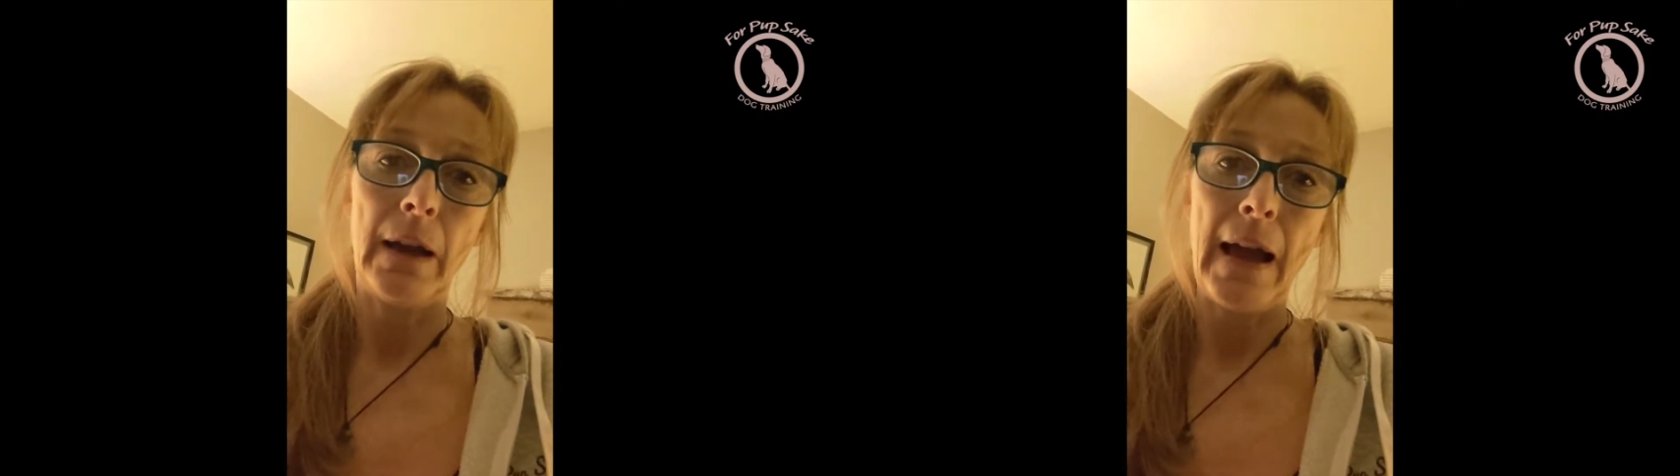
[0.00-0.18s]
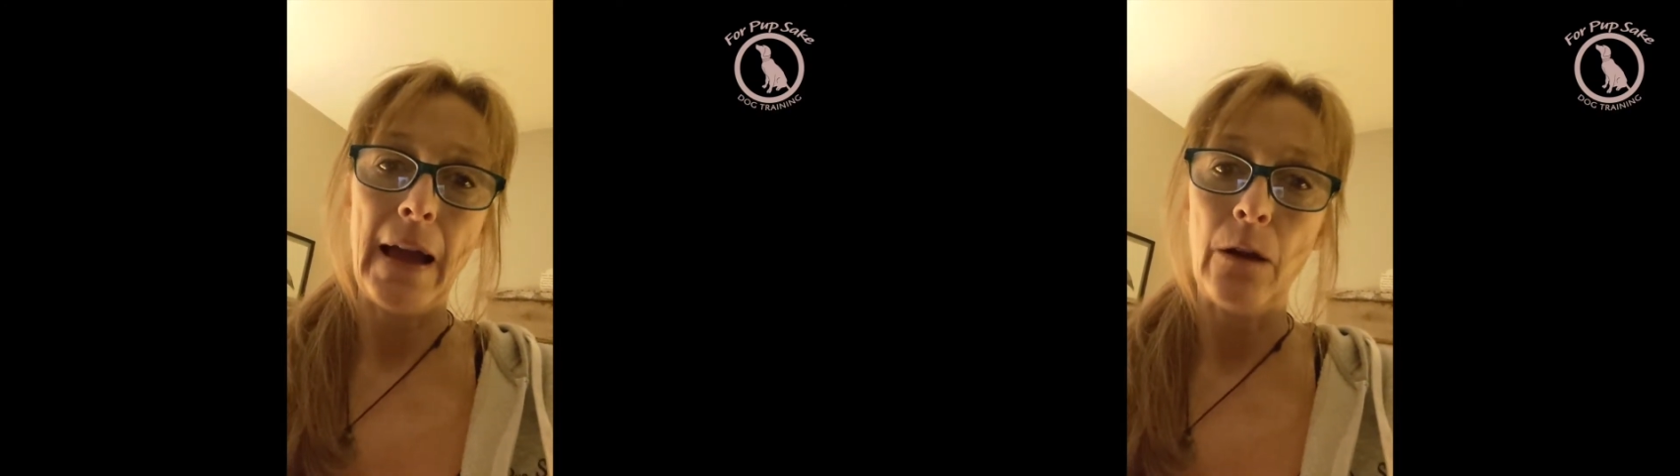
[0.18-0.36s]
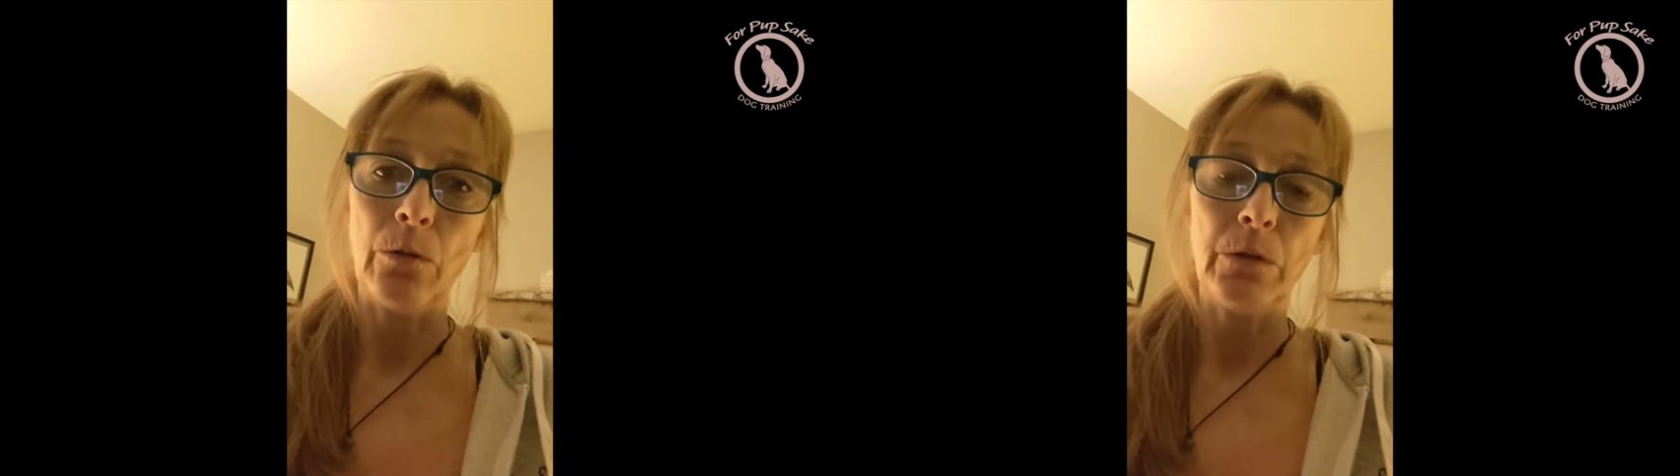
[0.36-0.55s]

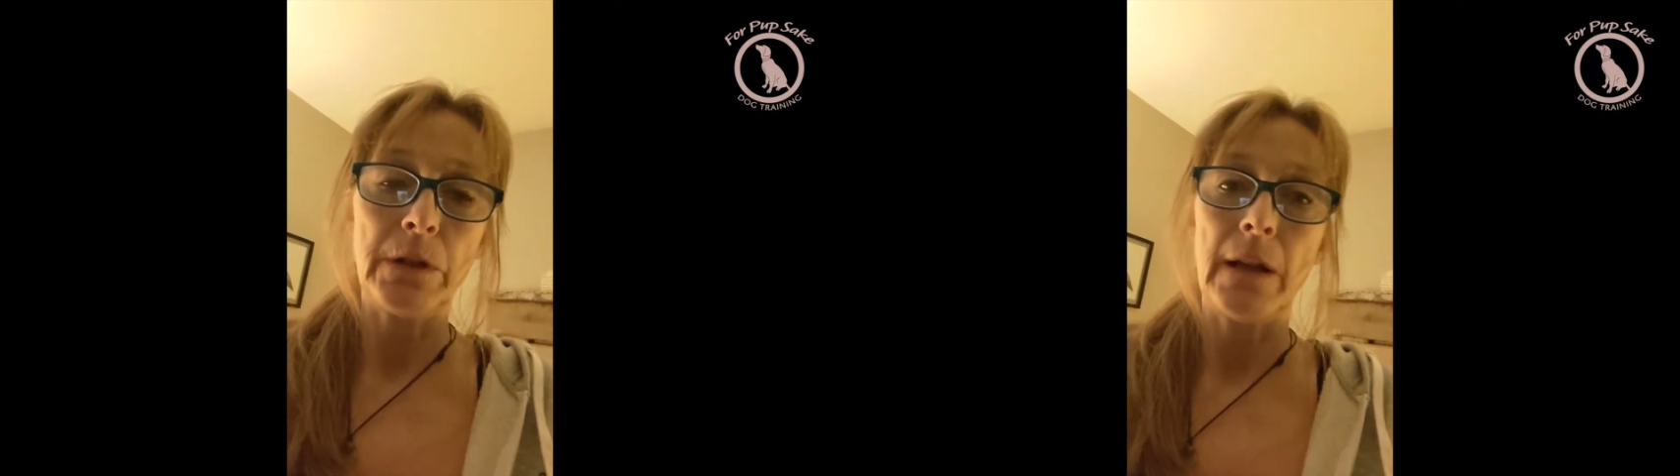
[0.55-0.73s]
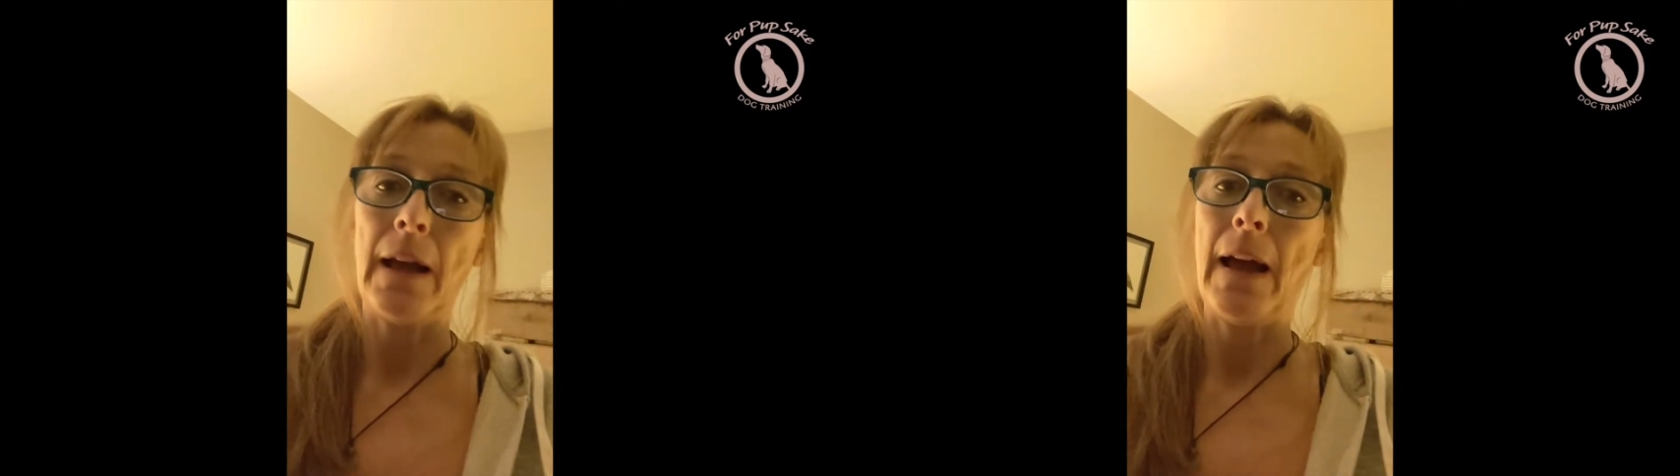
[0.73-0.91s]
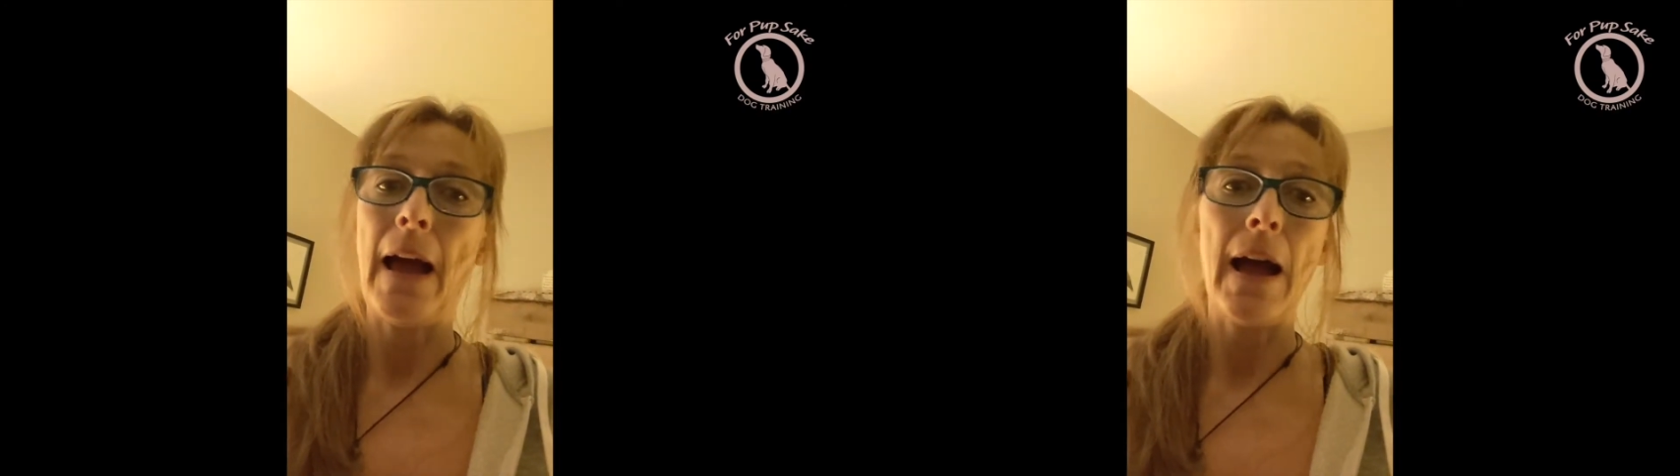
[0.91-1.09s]
out
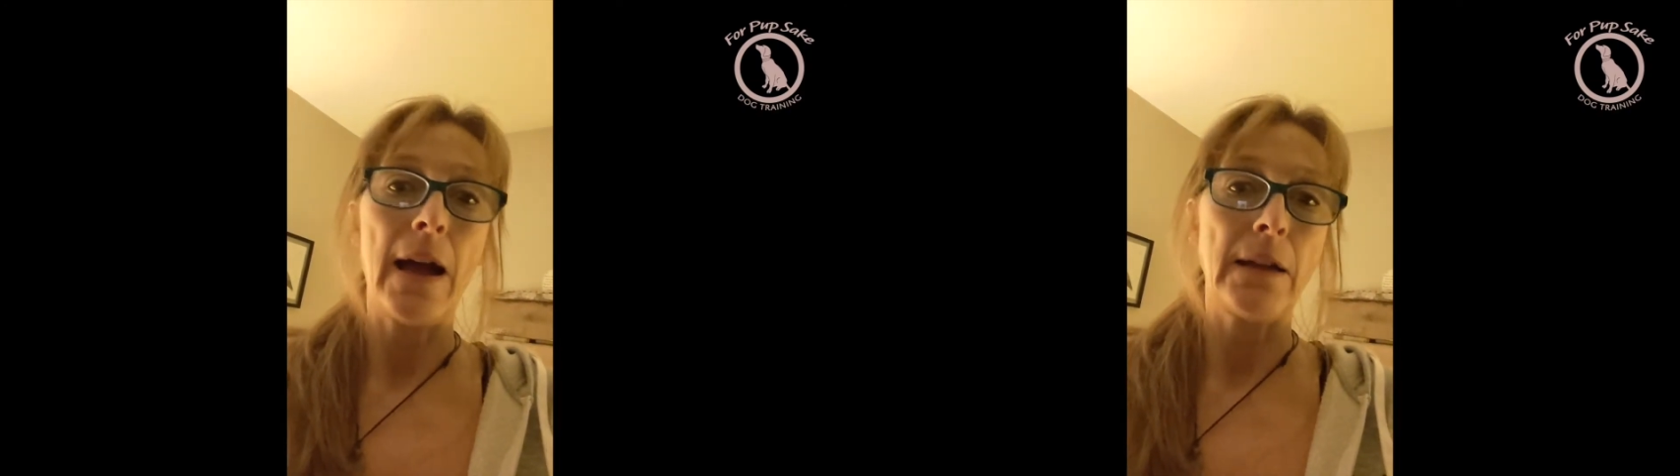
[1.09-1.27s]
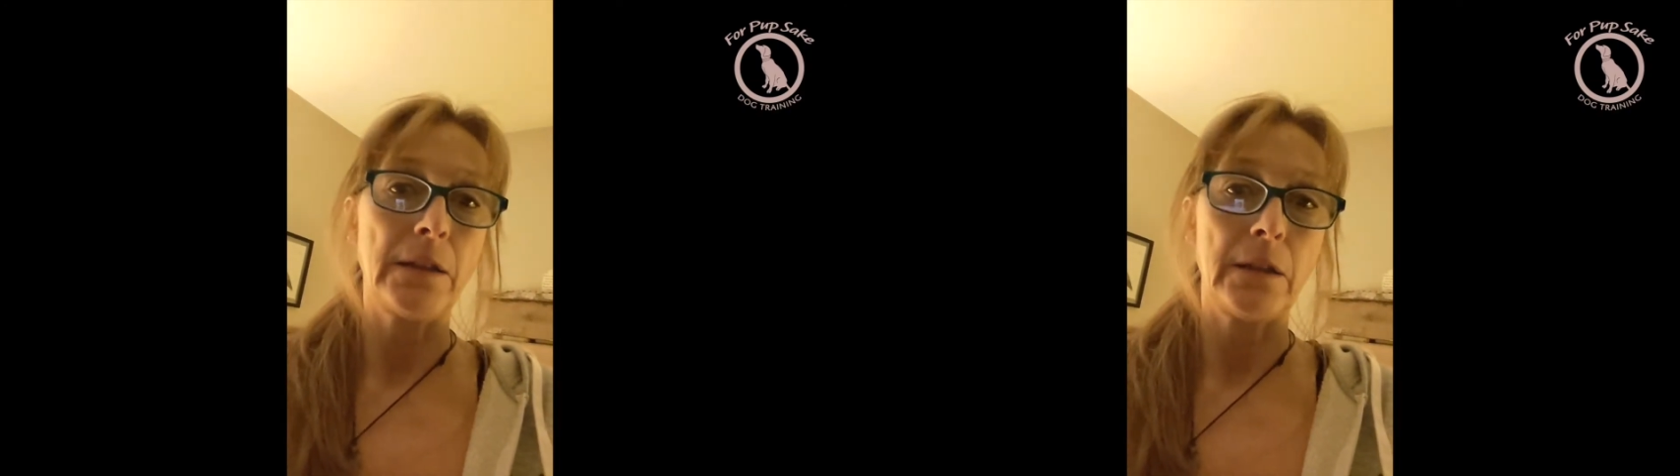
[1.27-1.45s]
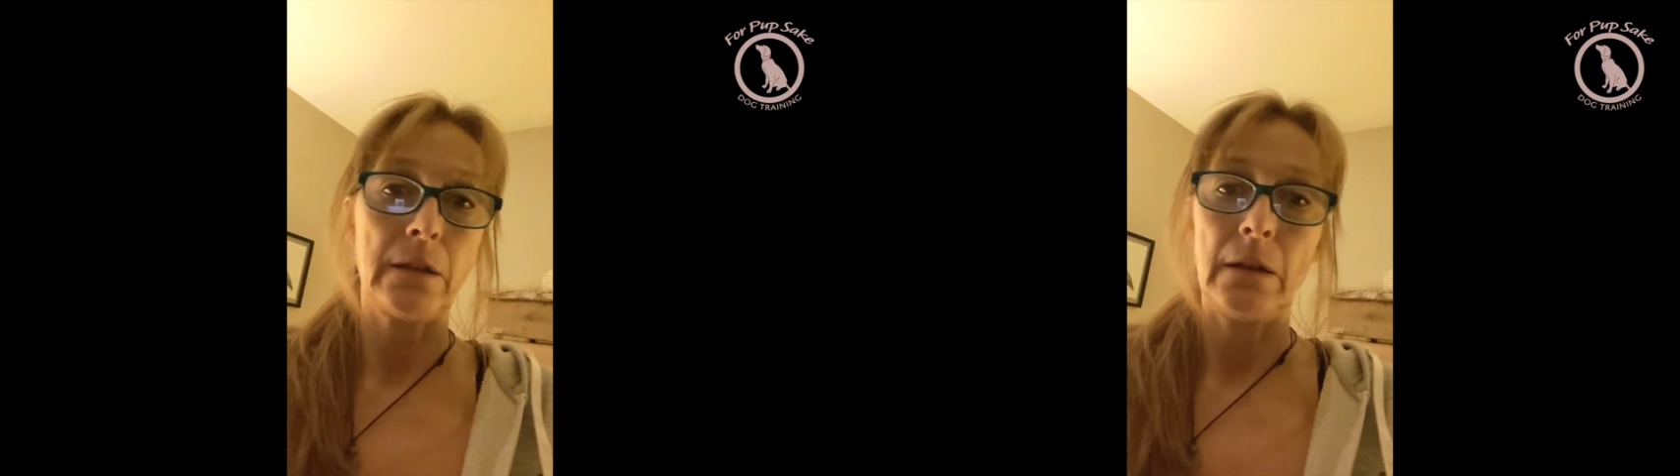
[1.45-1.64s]

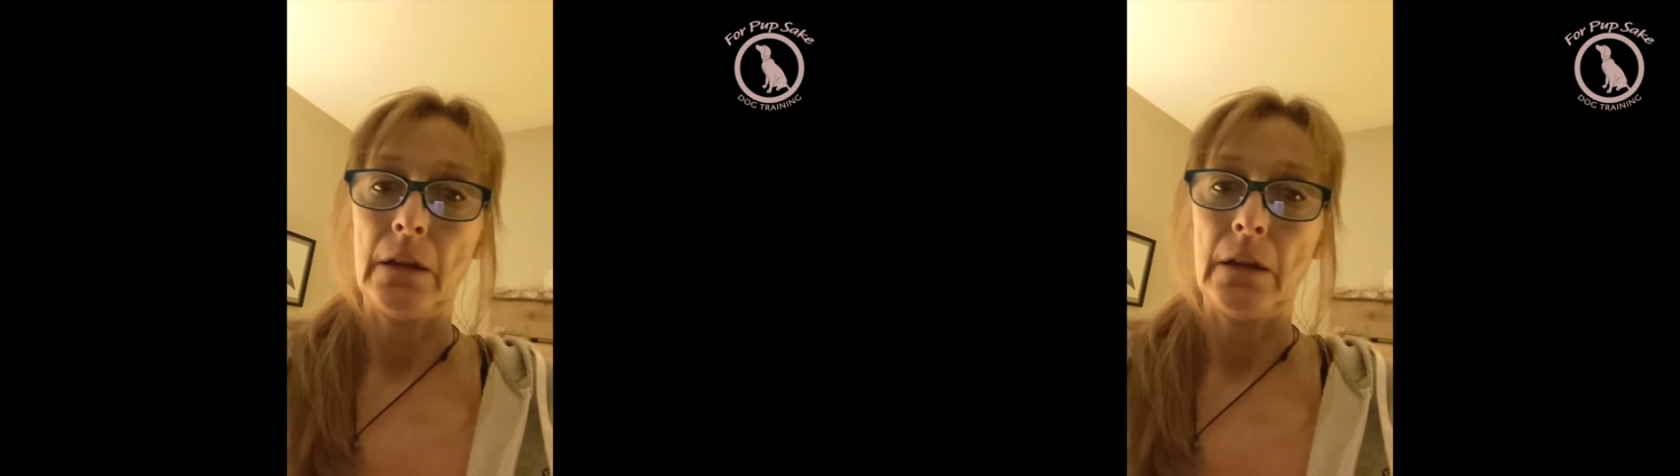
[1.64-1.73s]
at